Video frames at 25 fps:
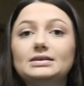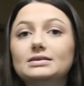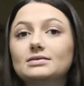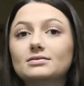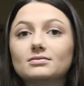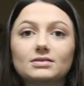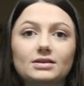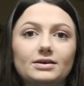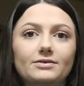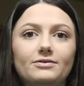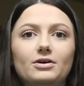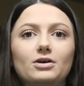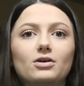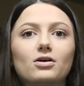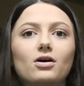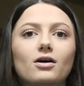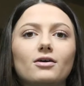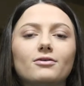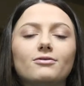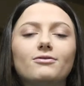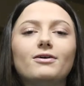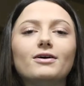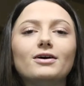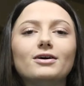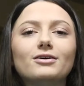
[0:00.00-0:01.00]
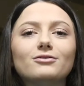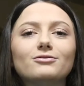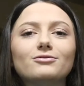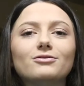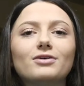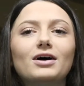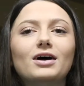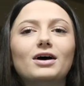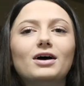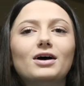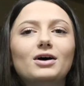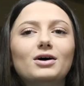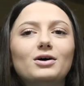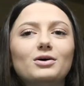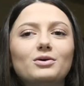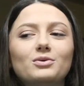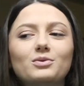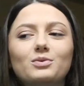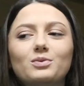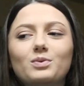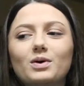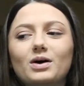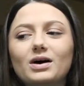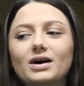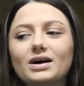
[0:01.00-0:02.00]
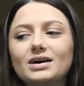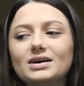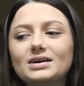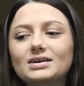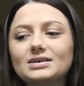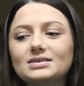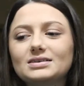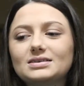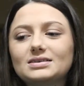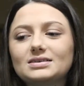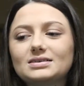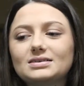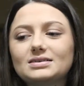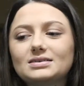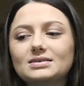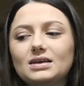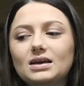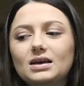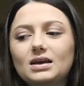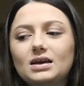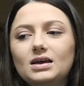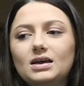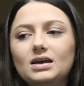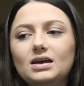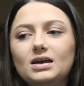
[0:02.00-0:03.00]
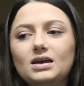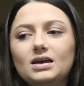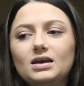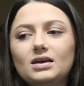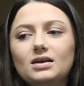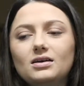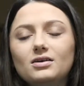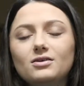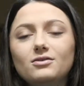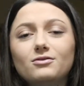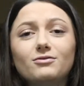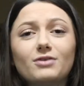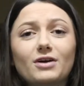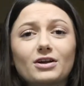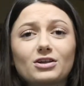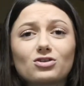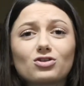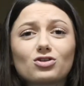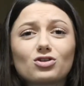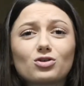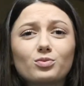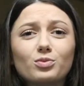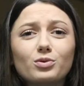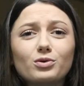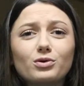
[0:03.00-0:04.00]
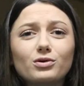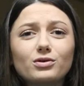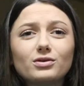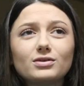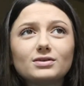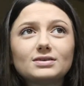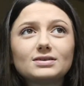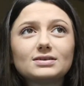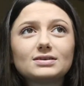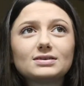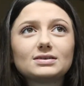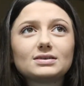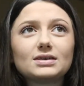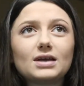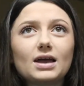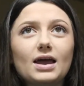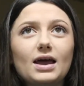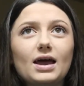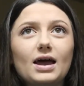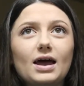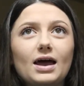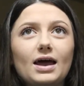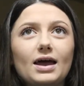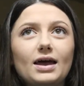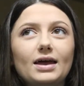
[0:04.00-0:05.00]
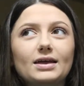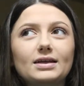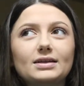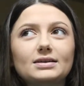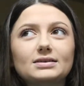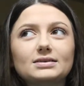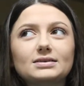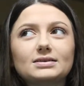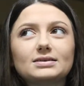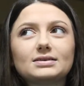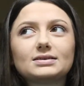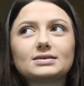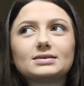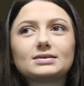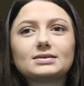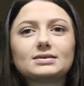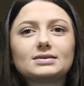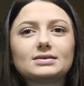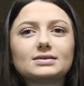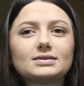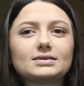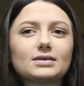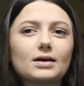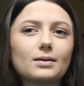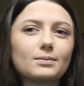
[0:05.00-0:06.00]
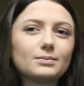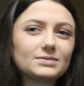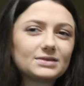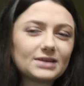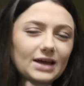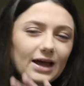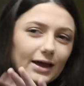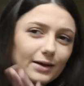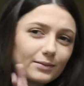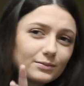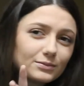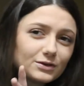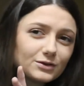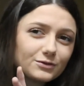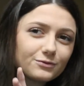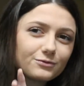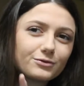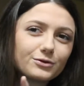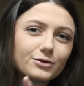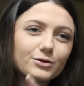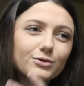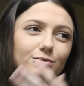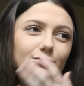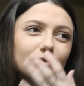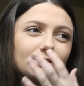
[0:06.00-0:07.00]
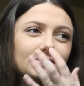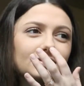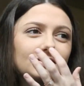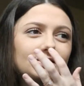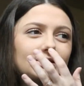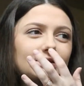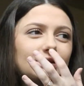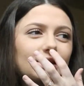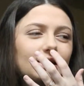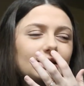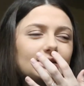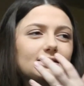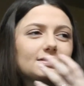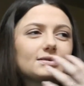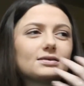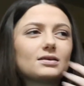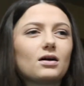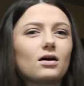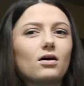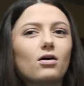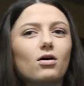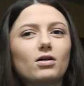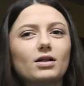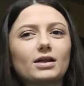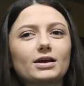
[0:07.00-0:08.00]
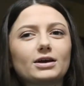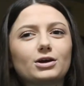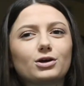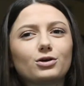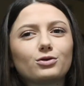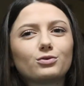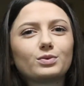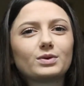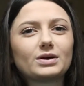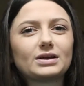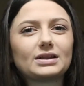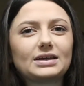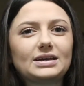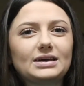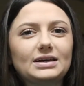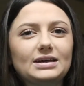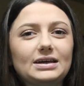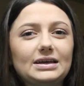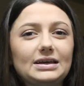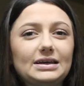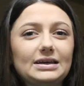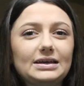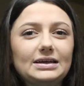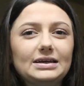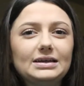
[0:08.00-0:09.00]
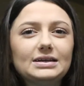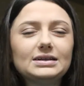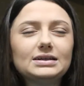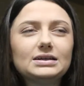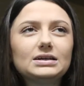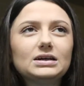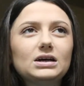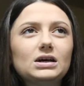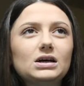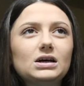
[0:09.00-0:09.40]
living off of was vegetables and sometimes fruits. That's all I could really eat.